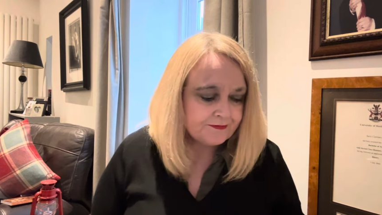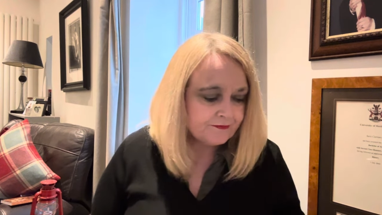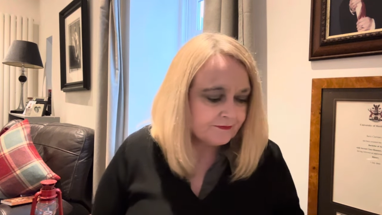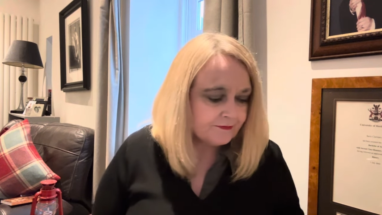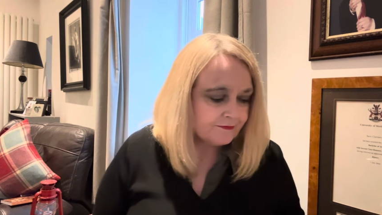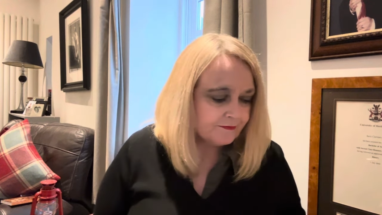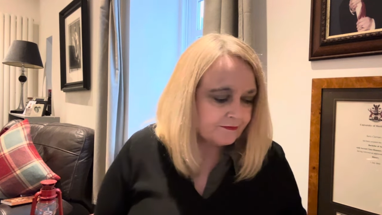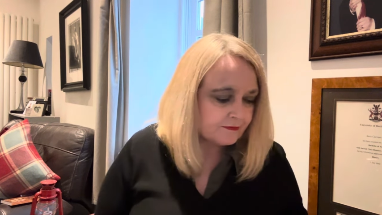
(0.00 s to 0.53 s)

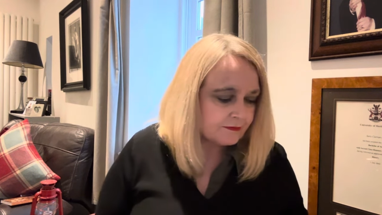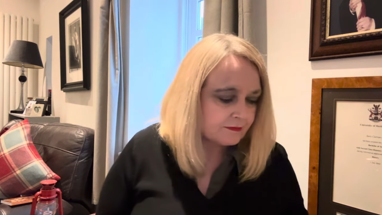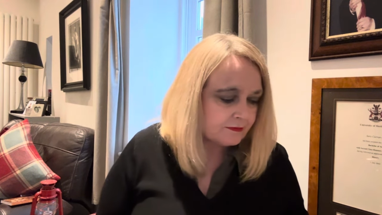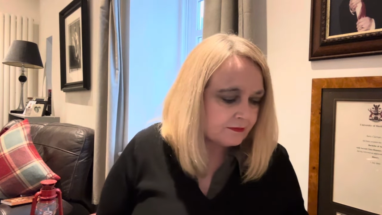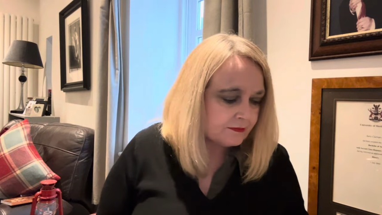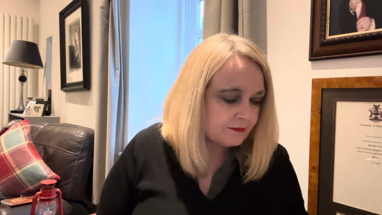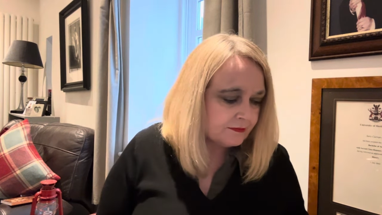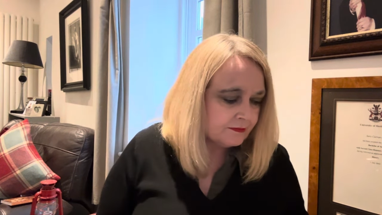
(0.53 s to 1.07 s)

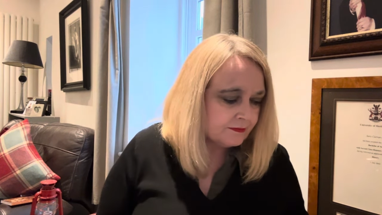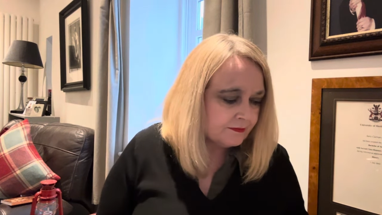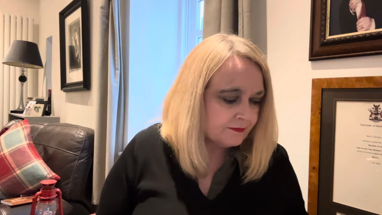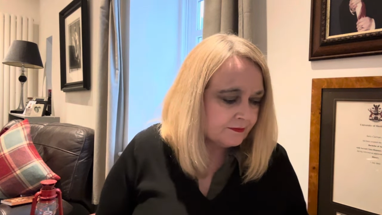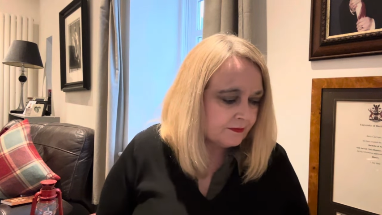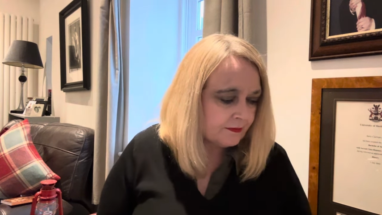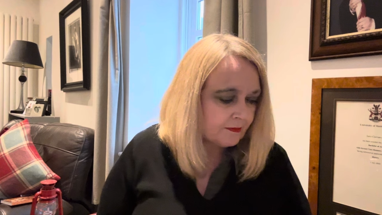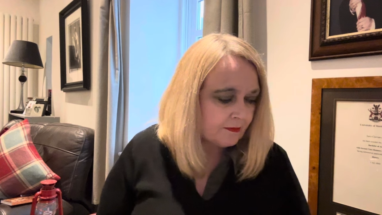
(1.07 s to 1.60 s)

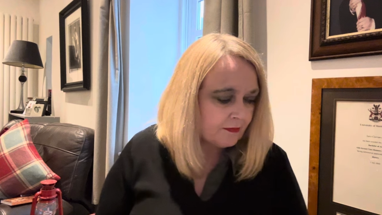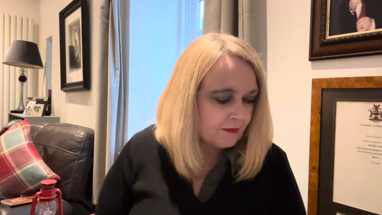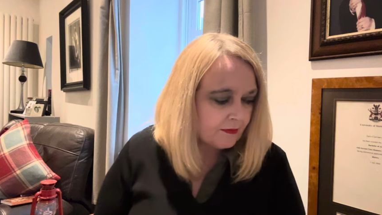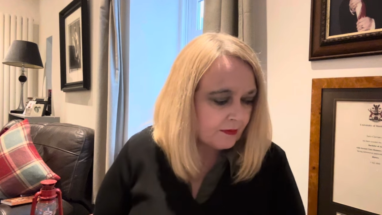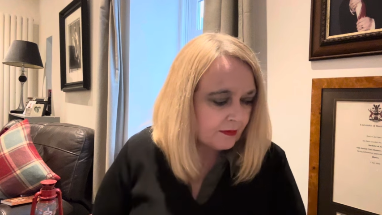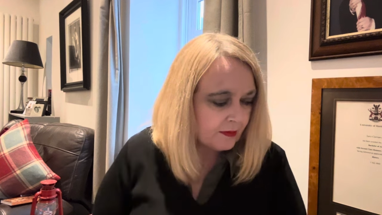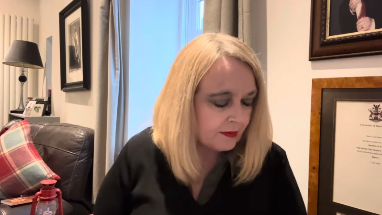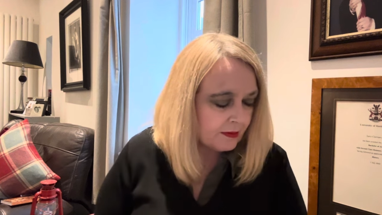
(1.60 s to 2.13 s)

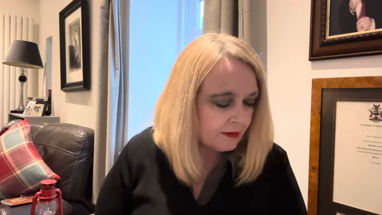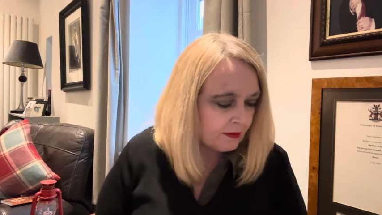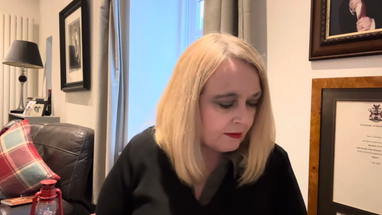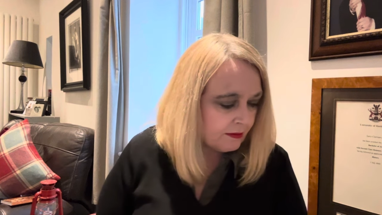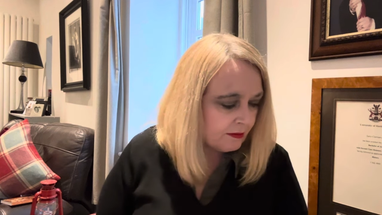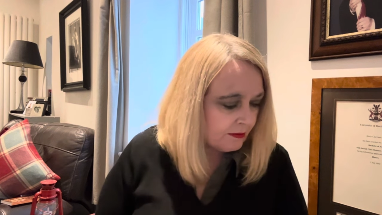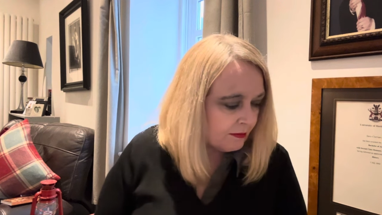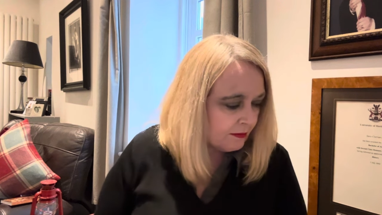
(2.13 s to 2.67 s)

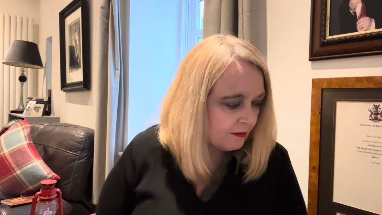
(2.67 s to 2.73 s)
Nobody speaks.